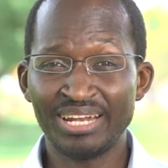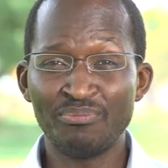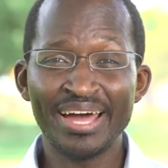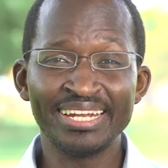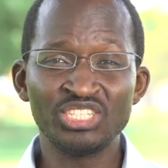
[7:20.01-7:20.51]

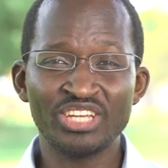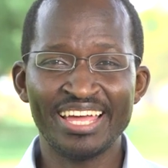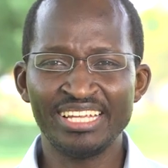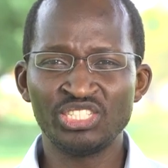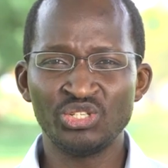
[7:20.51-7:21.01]
and manage
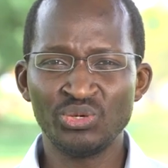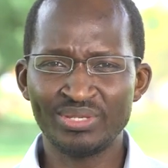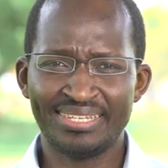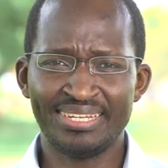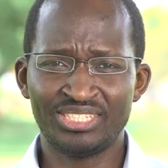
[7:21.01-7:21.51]
energy
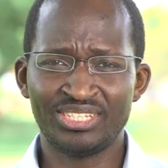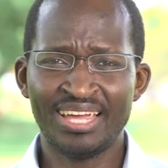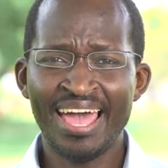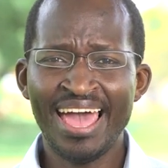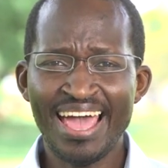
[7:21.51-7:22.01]
usage
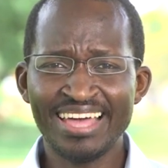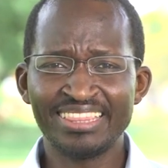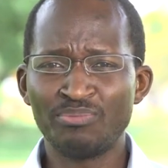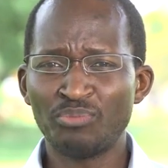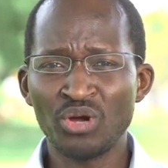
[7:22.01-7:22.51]

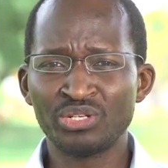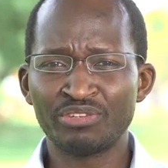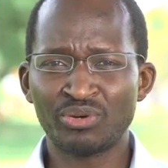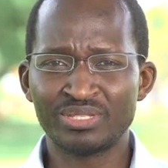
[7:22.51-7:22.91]
at the point of